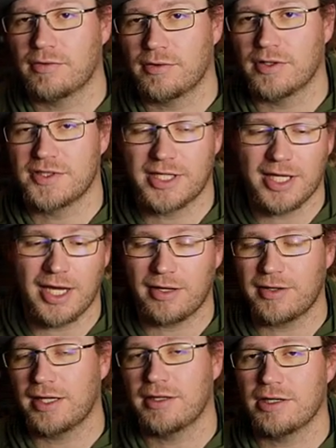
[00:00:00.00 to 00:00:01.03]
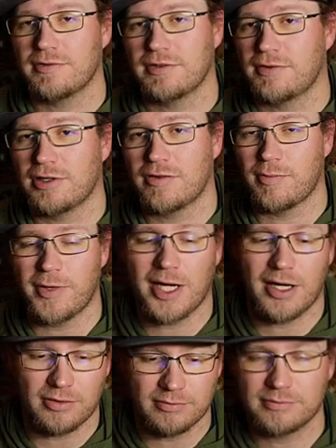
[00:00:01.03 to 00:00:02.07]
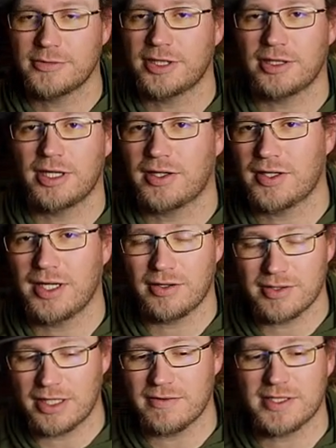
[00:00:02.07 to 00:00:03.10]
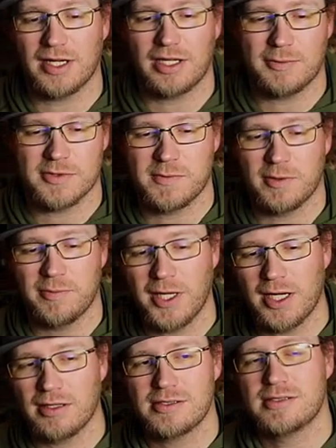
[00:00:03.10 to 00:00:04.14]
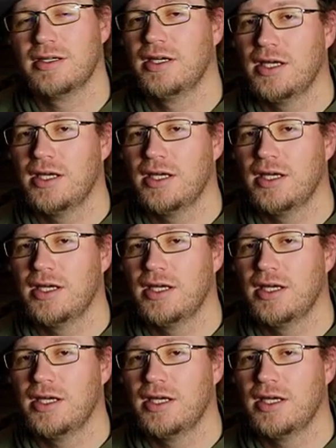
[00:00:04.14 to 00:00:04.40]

Of course, you can't go down the river if you don't have a paddle. I mean, luckily, you know, David's got a couple spare paddles.